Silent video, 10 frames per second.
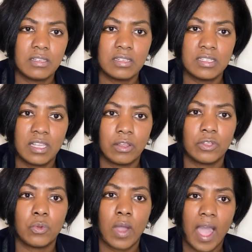can tell
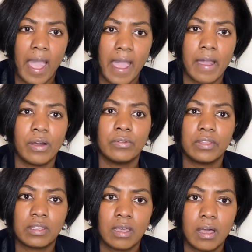you how the
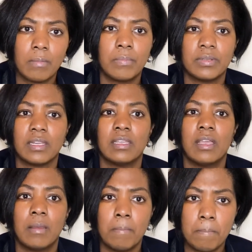company
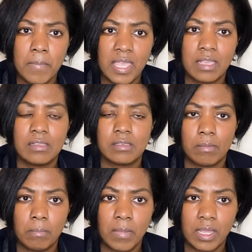makes
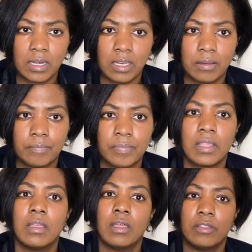money,
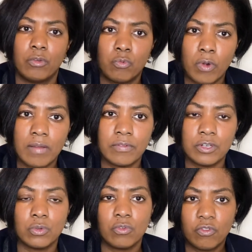the
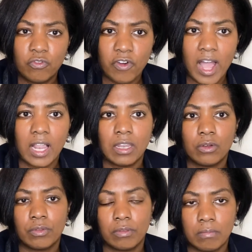revenue,
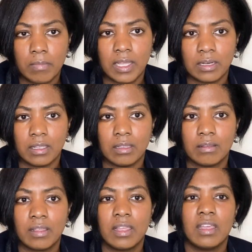follow the money.
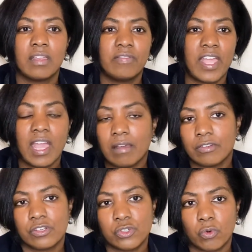They have a
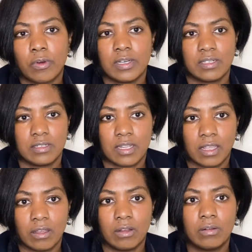story to
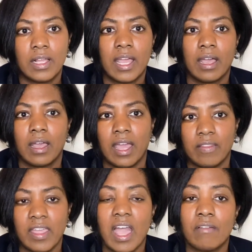tell, and
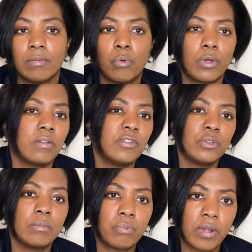they have a point of view
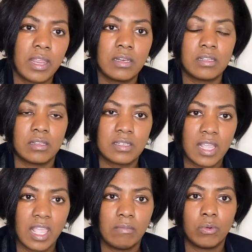to bring to the
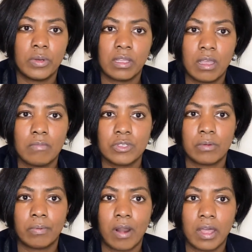table when it comes to
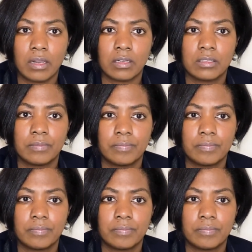product.